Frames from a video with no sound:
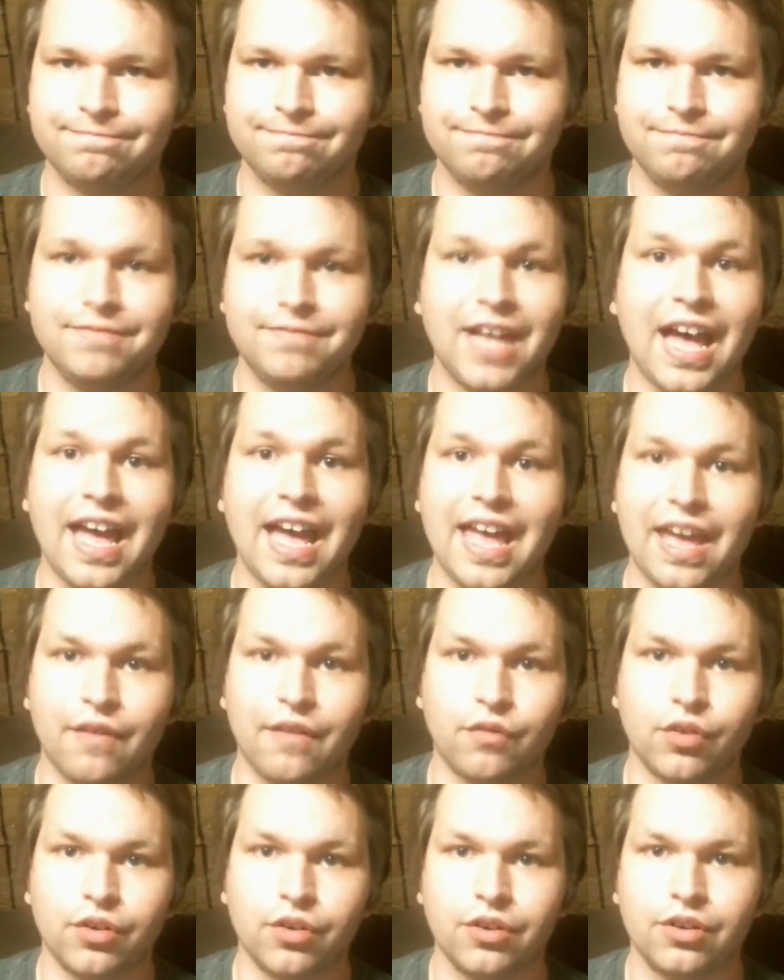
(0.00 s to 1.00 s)
Not
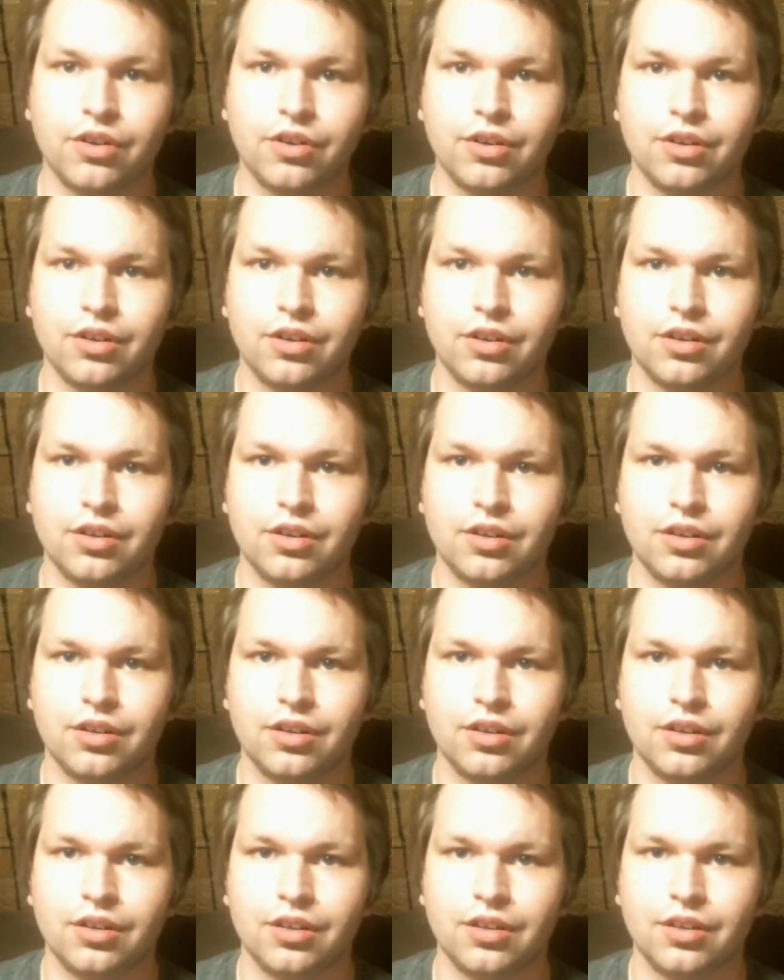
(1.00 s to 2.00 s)
ever.
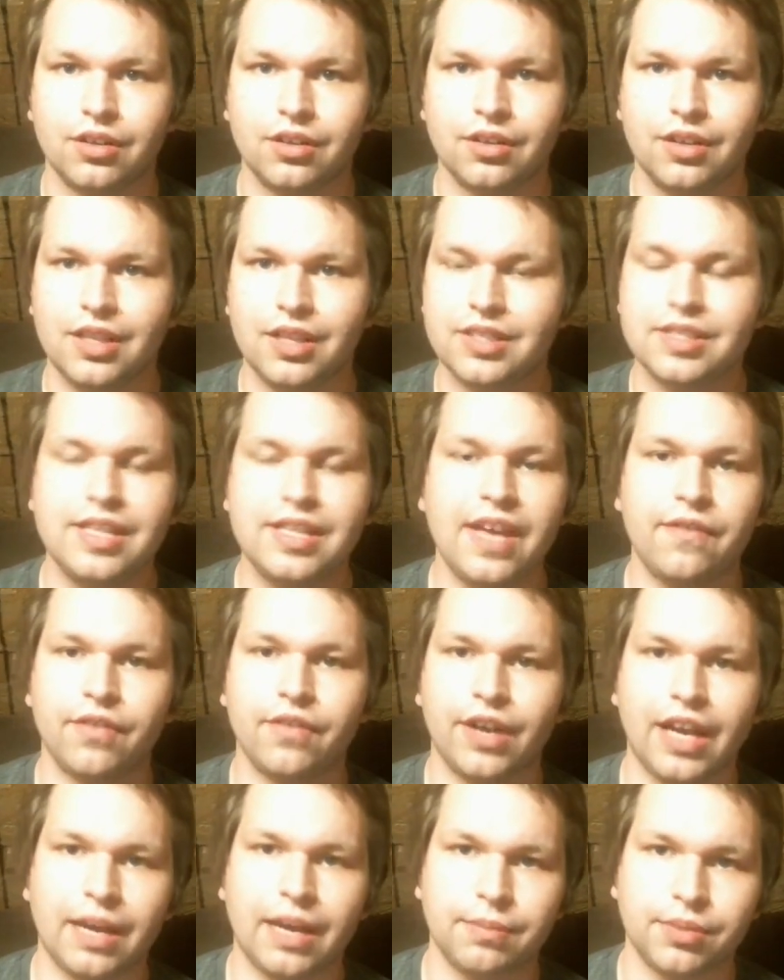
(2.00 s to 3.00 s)
That's
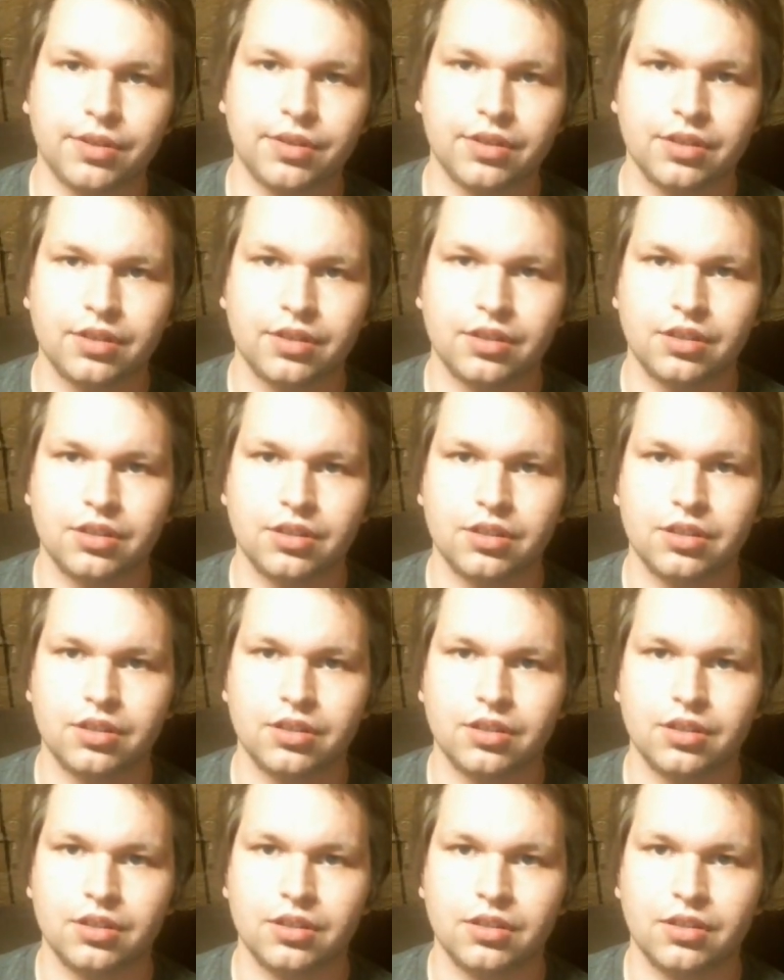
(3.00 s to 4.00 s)
never happened.
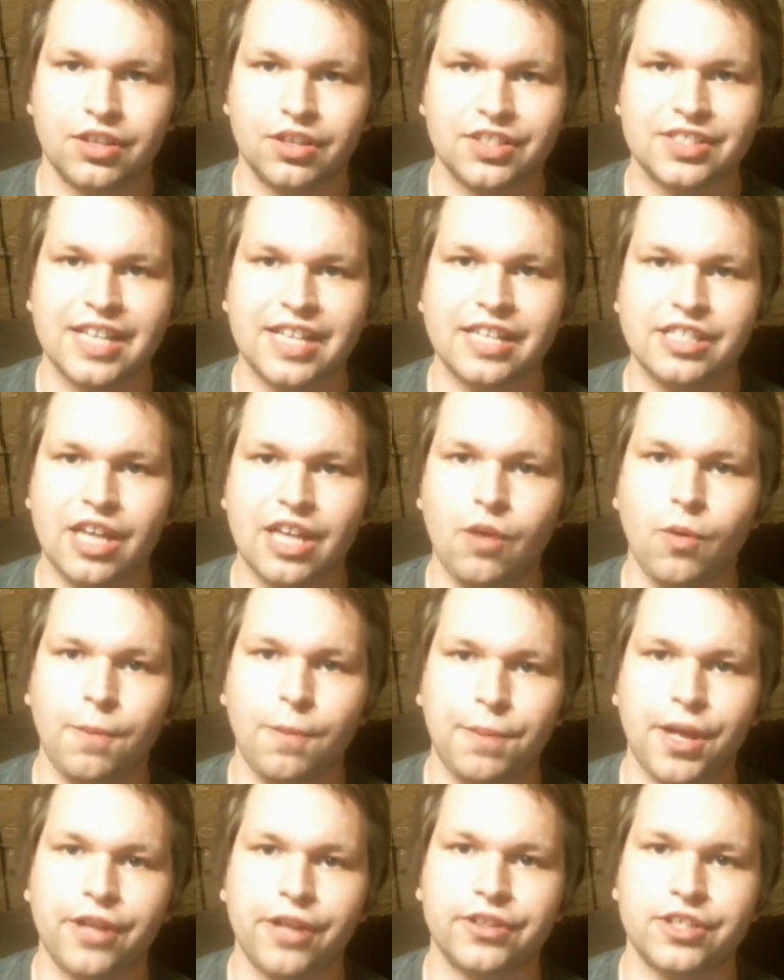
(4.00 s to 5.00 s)
Because that's not
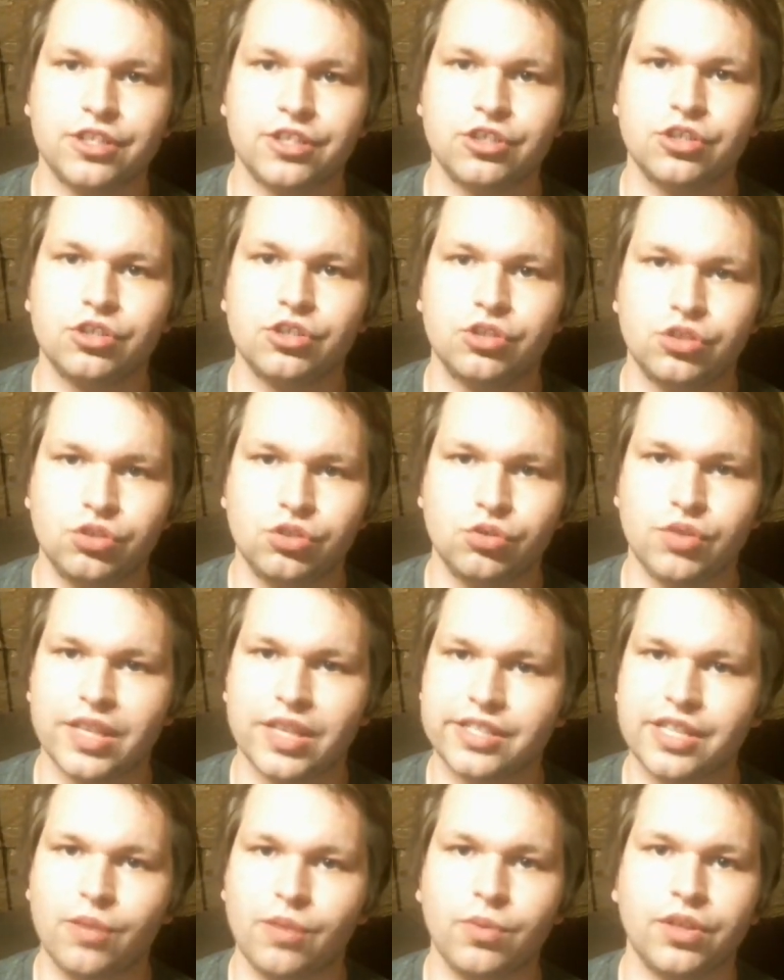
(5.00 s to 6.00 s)
what politicians do.
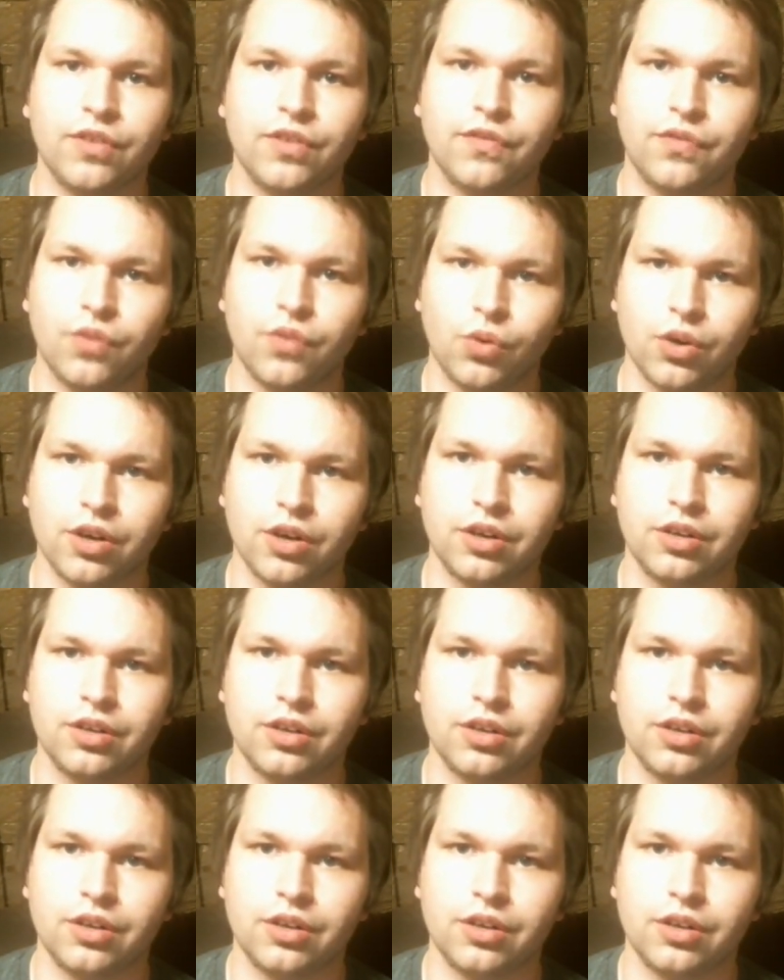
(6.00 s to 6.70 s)
That's not what they're for.